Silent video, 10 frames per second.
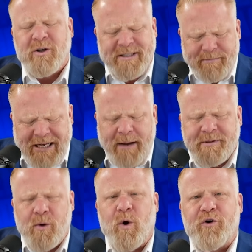You know,
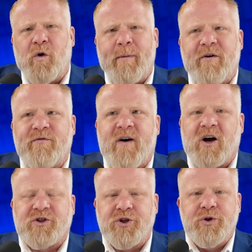sometimes I wonder about
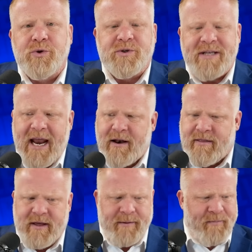Fox News and
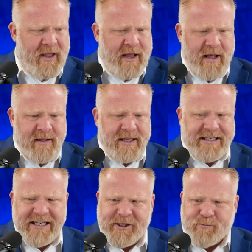the
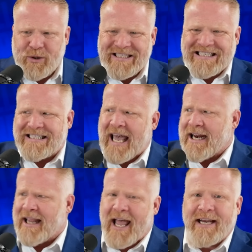disparate
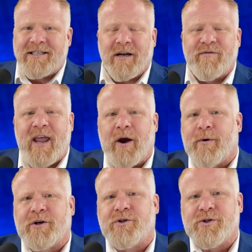satellite of
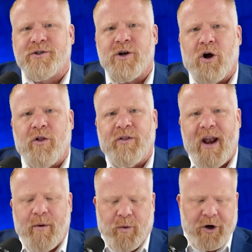characters on the
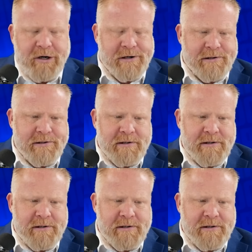network.